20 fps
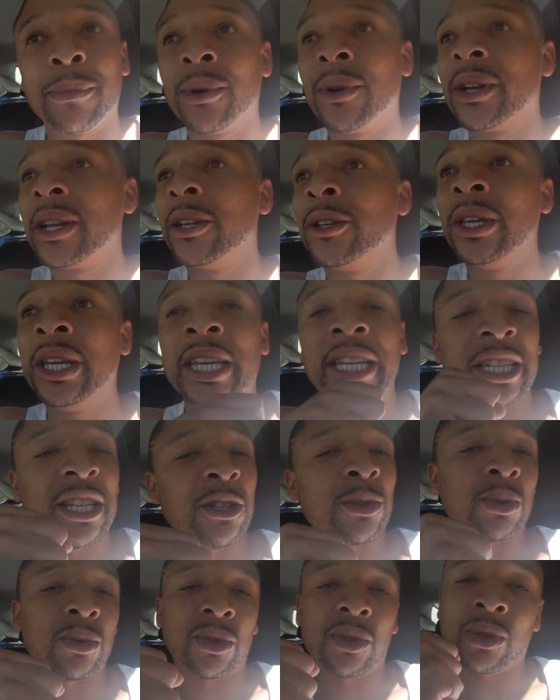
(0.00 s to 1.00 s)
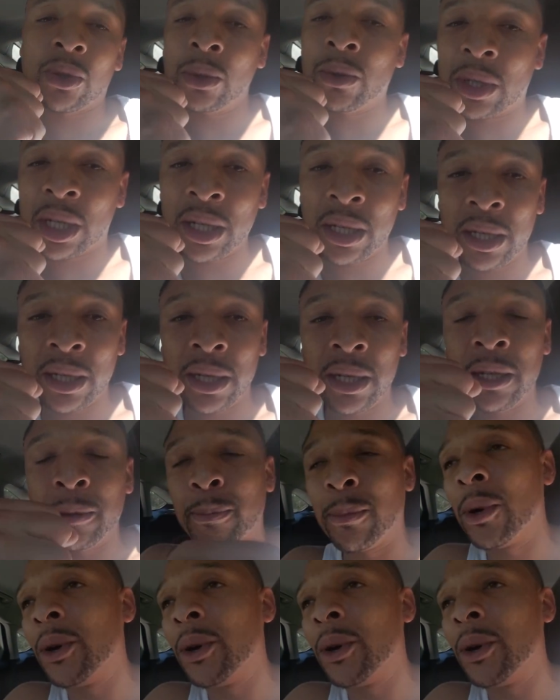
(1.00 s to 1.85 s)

boy, this was so good.